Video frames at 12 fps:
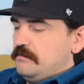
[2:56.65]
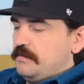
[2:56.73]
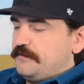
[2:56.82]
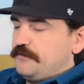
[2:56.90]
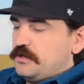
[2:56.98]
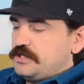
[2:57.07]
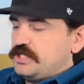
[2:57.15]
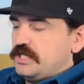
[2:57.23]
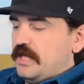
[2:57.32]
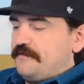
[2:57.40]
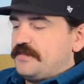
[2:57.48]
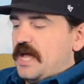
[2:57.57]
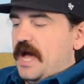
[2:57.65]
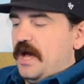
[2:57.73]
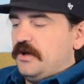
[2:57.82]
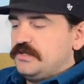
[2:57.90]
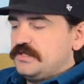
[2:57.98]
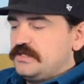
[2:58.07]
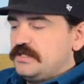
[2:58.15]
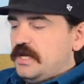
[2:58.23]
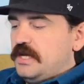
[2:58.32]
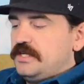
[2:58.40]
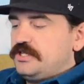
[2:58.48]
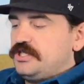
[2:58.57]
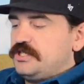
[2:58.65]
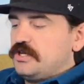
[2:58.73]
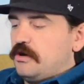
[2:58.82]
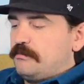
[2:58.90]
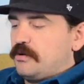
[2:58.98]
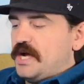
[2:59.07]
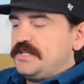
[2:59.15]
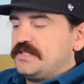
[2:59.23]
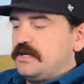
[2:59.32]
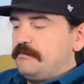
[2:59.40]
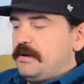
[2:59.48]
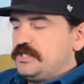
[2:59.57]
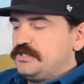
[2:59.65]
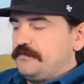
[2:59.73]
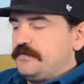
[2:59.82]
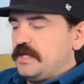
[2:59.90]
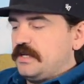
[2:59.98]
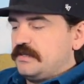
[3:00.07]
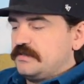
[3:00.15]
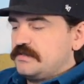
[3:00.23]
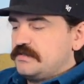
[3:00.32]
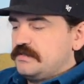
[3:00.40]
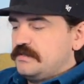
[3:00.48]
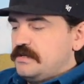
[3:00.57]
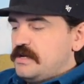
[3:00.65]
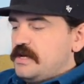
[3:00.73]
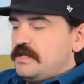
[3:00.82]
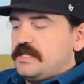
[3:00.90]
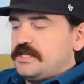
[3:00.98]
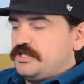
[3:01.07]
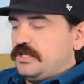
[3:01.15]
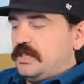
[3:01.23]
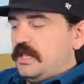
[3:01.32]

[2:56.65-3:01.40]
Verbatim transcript: Before she left the house, she told Bryson a bunch of things that she